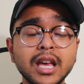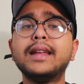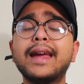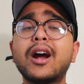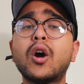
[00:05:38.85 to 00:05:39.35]

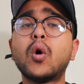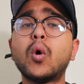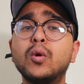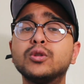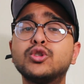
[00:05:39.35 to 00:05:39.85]
They are
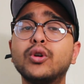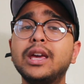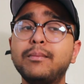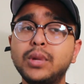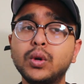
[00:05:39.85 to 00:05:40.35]
also
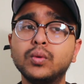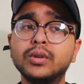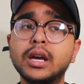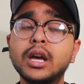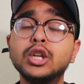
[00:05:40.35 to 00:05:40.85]

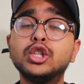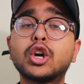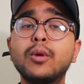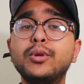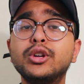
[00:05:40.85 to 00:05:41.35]
immune to
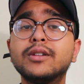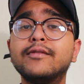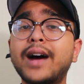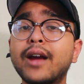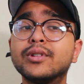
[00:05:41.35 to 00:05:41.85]
computer
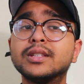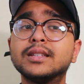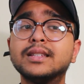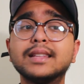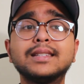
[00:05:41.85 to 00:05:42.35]

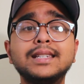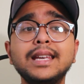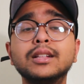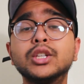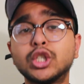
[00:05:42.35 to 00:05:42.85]
viruses that
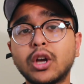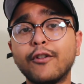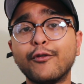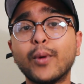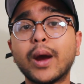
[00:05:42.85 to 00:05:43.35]
steal
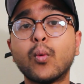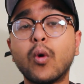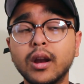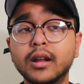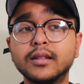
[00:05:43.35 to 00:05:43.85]
software
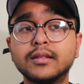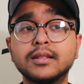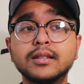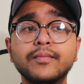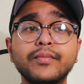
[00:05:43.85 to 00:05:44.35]

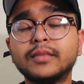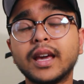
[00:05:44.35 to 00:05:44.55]
wallets.